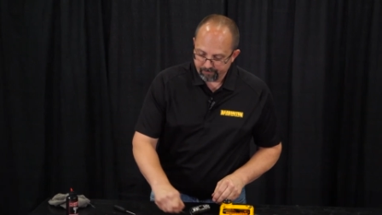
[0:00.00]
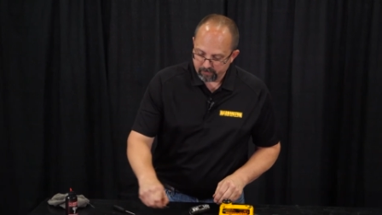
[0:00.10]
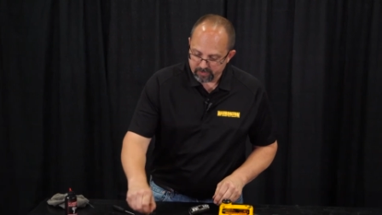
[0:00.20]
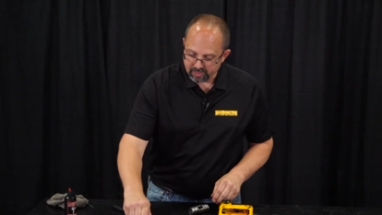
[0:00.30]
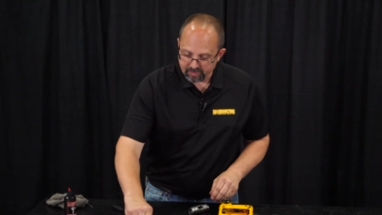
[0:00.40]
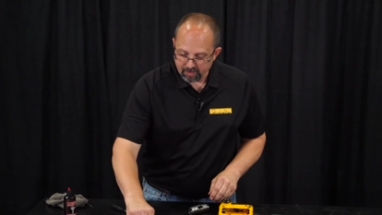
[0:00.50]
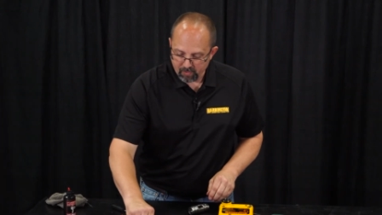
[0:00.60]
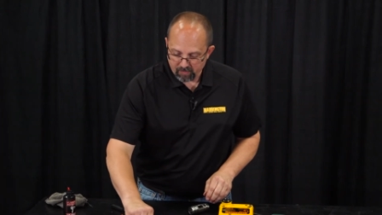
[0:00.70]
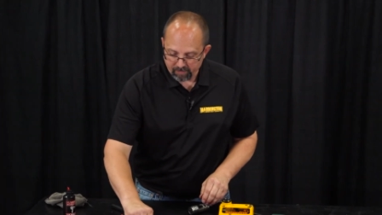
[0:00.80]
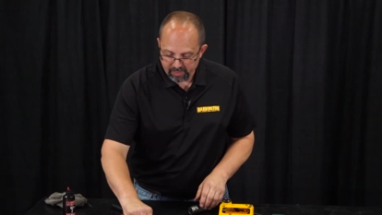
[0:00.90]
We'll set them
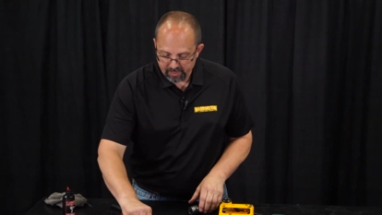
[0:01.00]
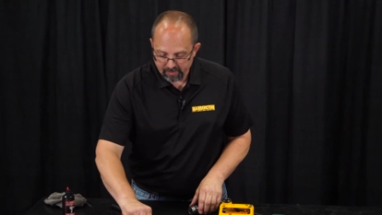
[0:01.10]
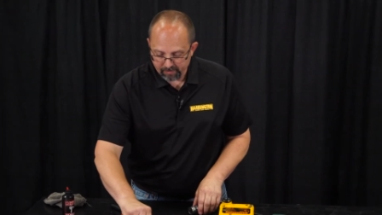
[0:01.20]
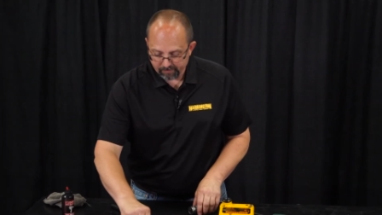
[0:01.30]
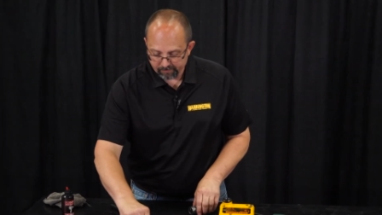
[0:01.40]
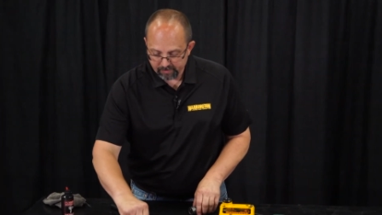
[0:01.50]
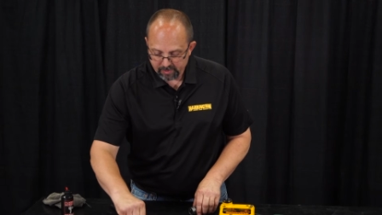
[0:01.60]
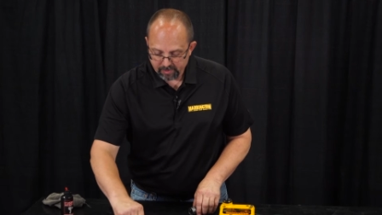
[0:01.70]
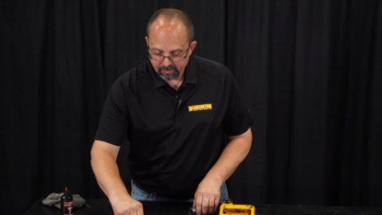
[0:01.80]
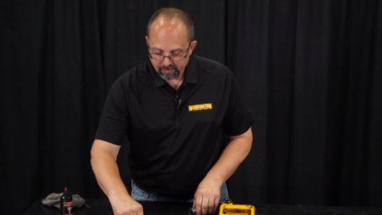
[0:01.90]
over here
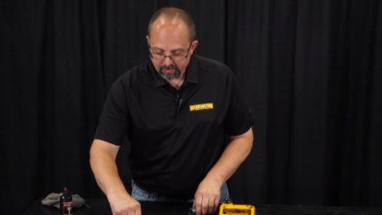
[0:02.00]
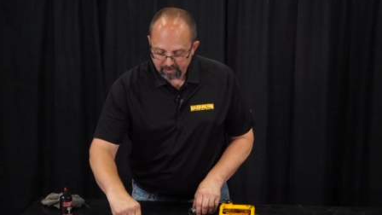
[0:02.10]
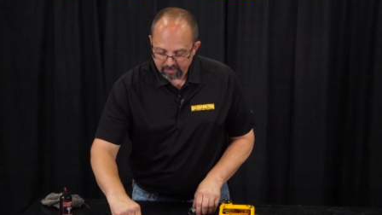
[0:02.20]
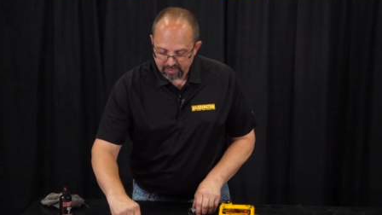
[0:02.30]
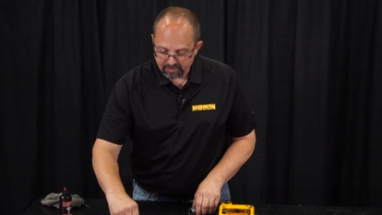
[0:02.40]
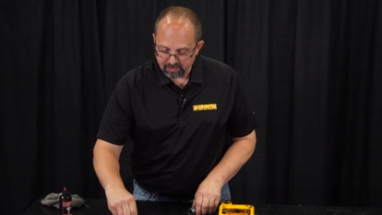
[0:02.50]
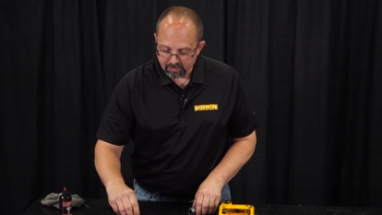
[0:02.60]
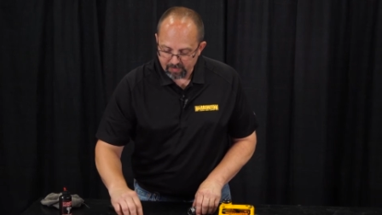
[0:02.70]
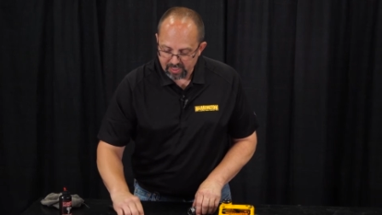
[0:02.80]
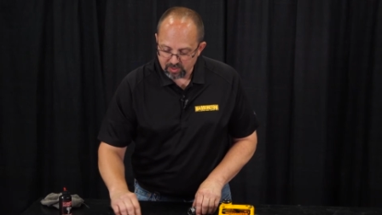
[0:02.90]
next to
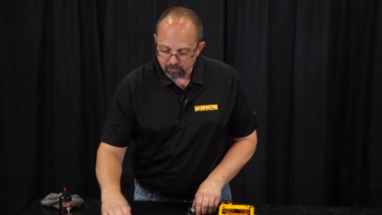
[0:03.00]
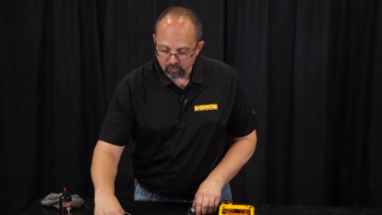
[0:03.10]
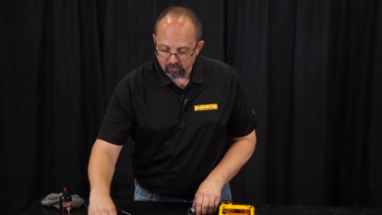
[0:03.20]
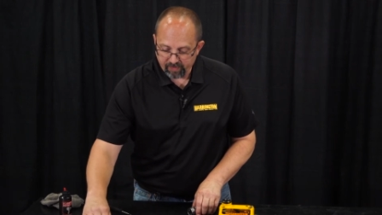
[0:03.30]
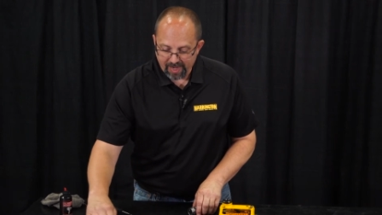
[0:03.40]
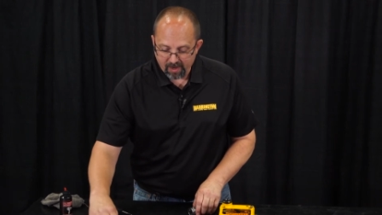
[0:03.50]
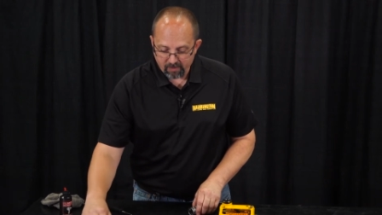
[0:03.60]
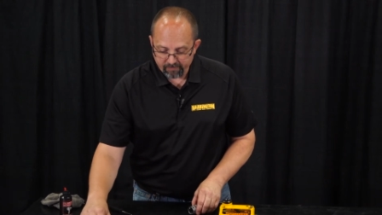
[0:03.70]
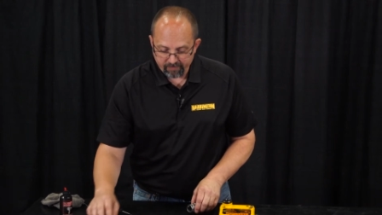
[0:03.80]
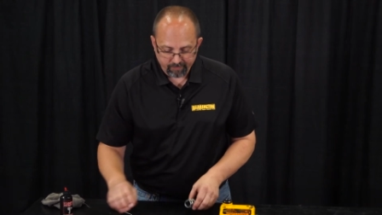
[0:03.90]
the main spool
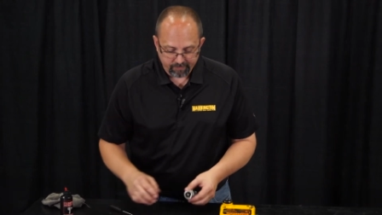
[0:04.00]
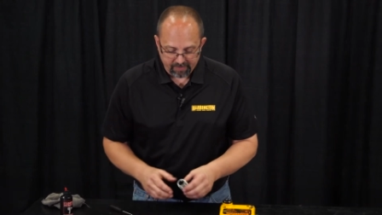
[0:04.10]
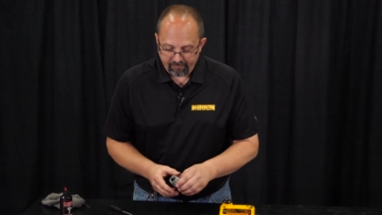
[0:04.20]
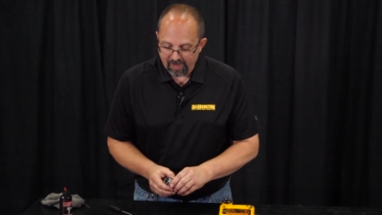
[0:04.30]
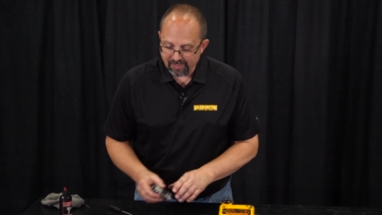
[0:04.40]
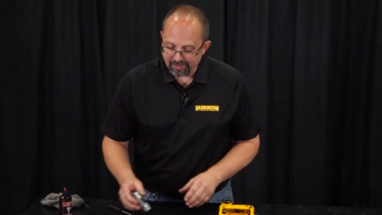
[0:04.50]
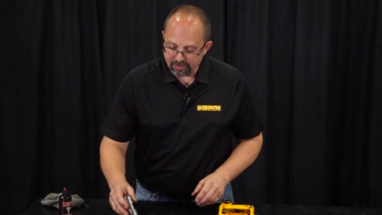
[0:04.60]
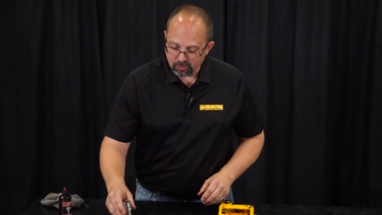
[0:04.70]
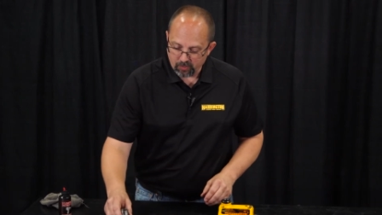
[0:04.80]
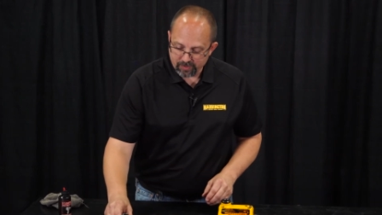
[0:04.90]
valve. I find that
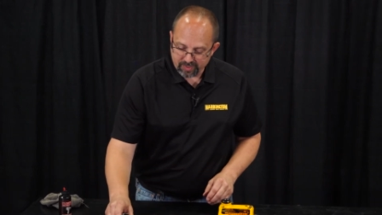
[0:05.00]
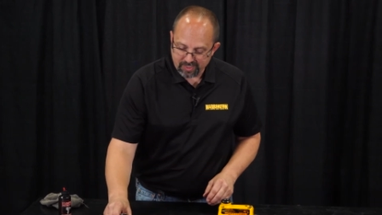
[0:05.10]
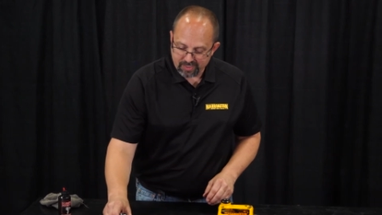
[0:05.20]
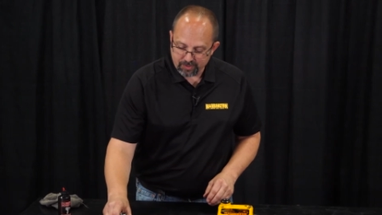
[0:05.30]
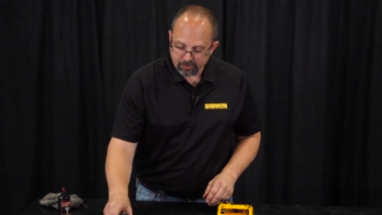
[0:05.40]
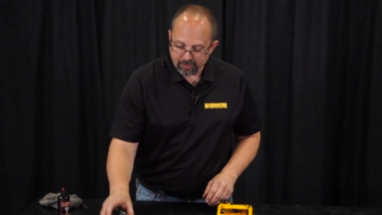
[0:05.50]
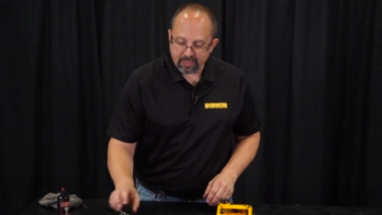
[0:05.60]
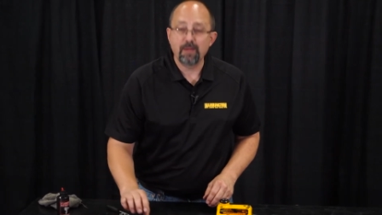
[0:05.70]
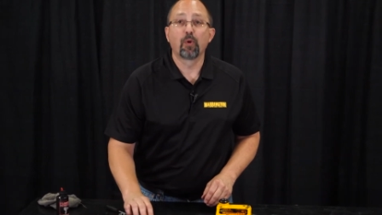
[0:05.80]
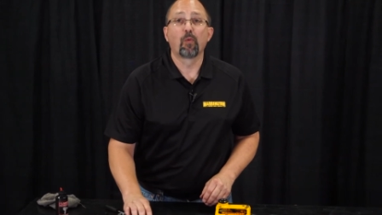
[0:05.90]
it's always easier to
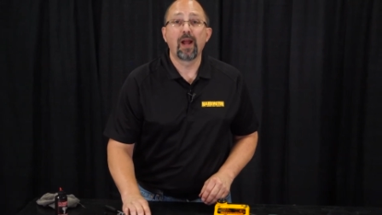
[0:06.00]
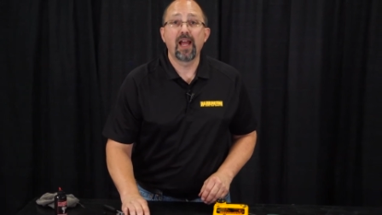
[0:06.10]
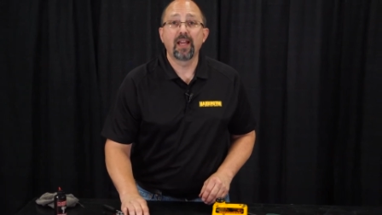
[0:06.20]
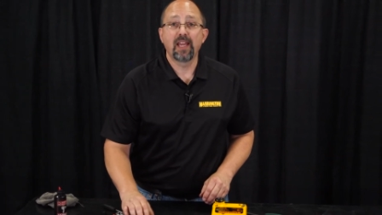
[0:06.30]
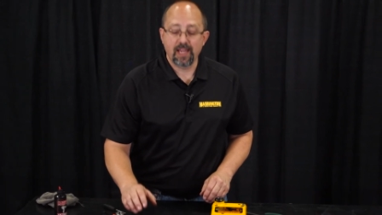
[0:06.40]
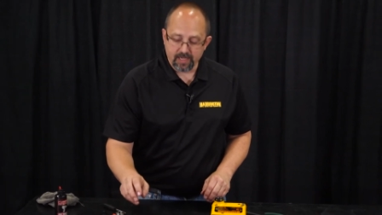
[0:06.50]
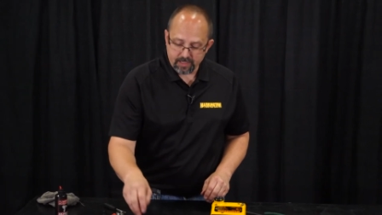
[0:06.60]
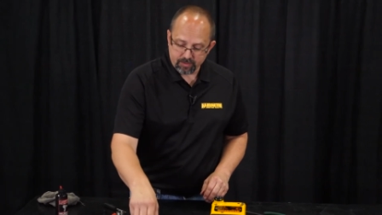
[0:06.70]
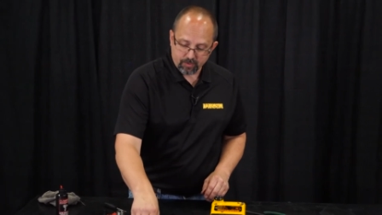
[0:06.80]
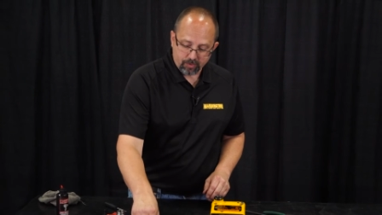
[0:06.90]
keep a rag
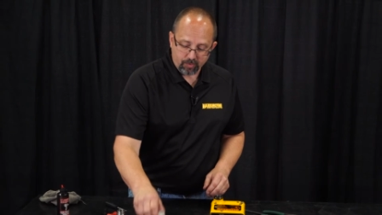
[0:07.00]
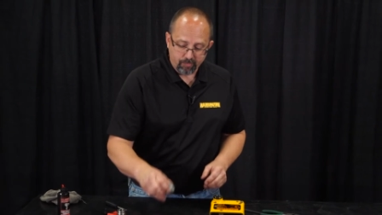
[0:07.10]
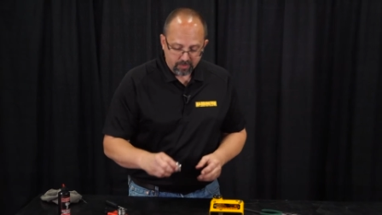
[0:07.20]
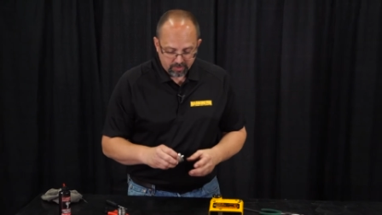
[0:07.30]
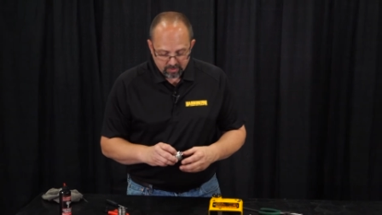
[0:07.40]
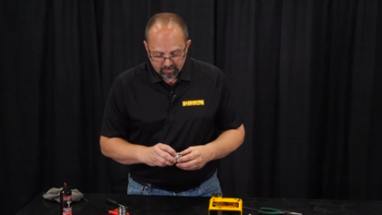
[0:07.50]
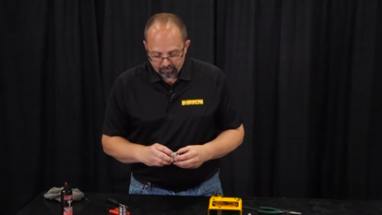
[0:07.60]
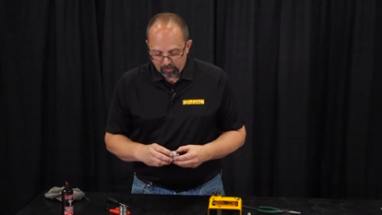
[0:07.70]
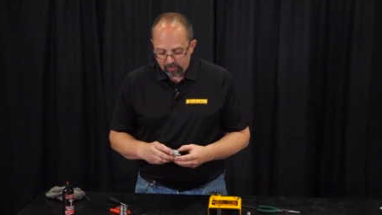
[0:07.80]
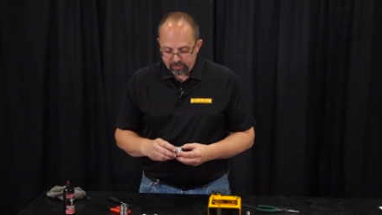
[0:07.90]
handy so your
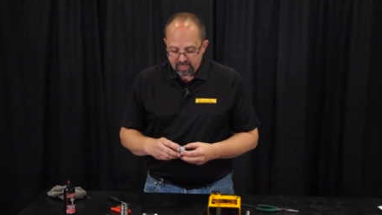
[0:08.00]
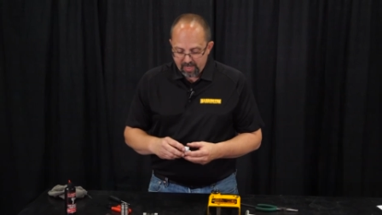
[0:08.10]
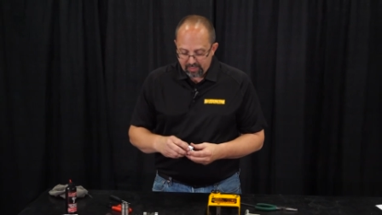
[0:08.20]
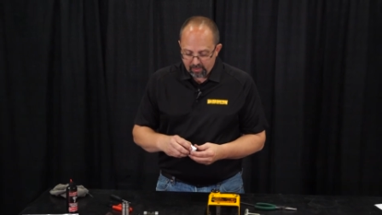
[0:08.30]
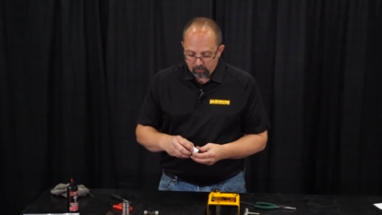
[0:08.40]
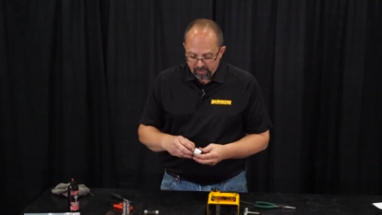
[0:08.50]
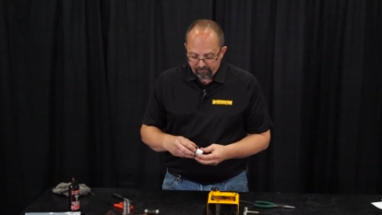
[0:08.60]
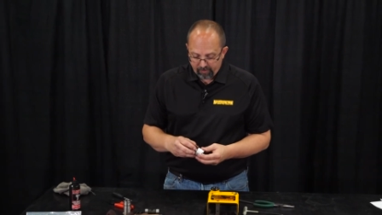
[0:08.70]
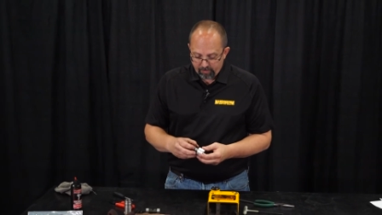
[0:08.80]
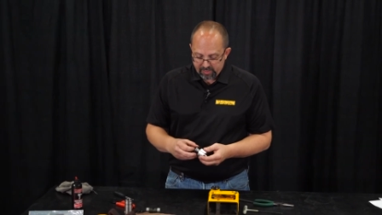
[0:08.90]
parts can't get away
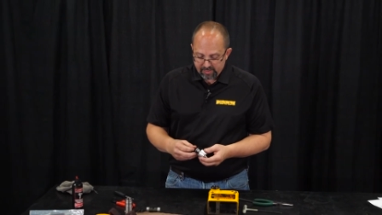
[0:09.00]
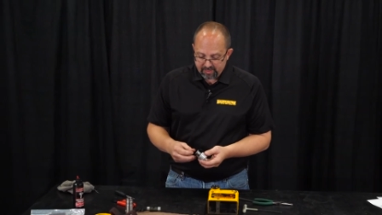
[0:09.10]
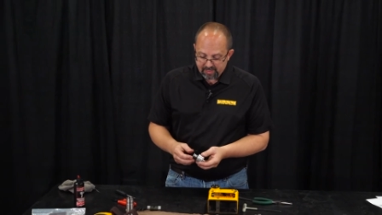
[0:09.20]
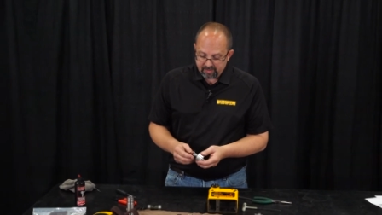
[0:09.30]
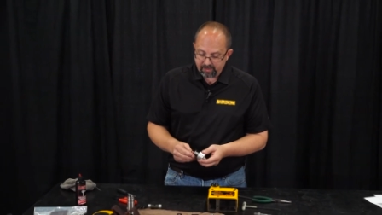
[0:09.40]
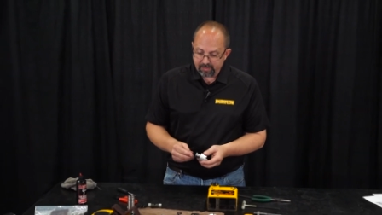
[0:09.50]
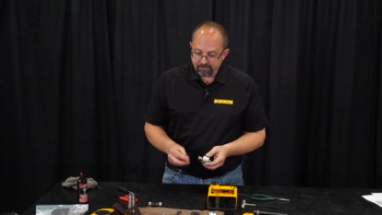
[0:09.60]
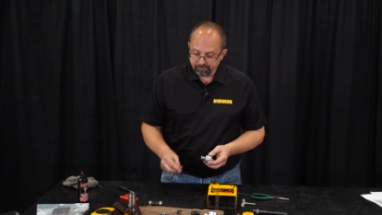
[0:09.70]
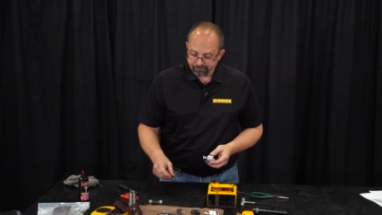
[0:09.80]
from you as easily.